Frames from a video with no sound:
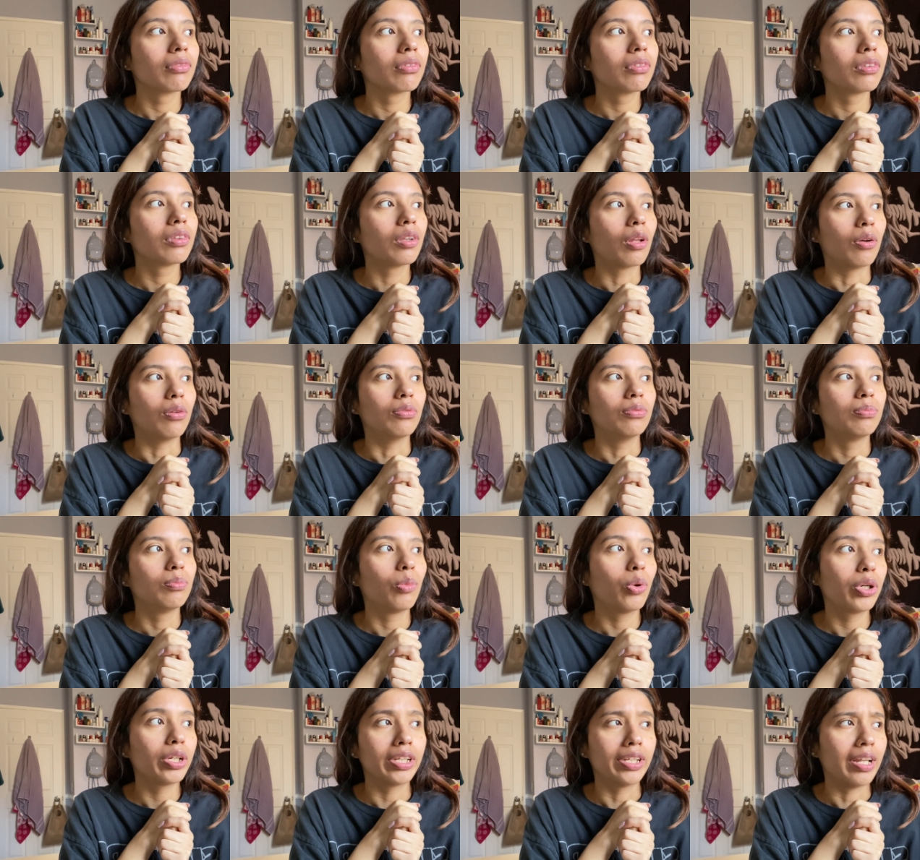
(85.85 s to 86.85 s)
No,
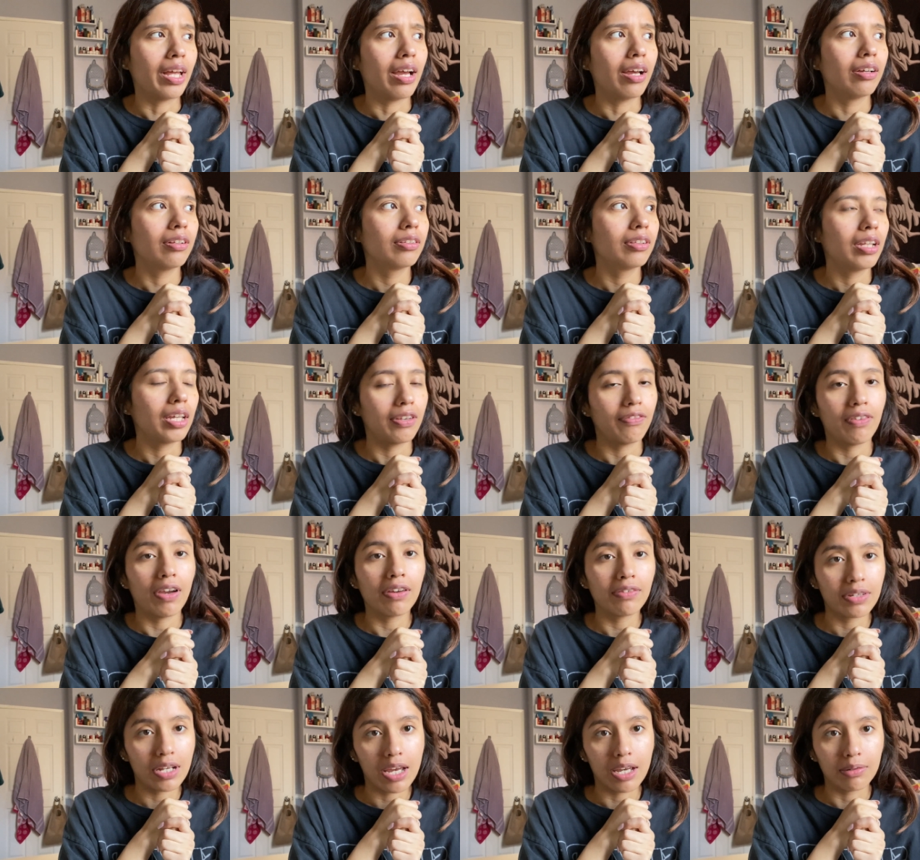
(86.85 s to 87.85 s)
more than that, like
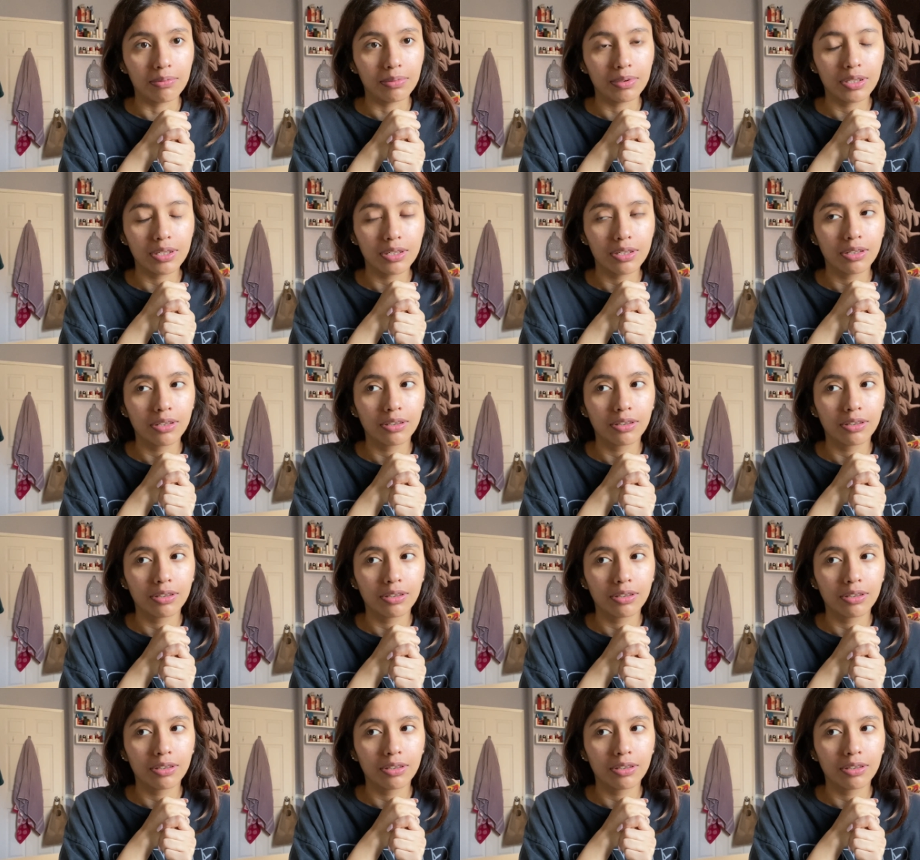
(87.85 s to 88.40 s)
five times.